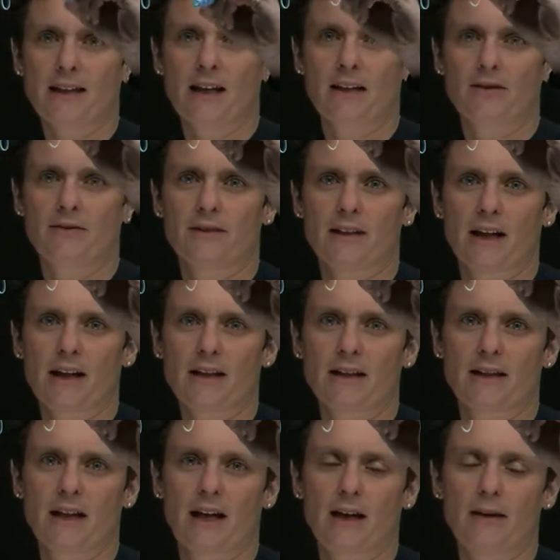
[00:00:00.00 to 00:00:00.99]
kind of another
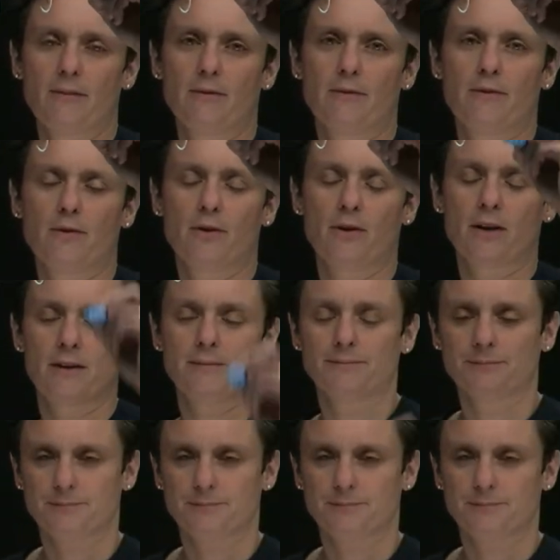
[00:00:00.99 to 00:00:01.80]
term for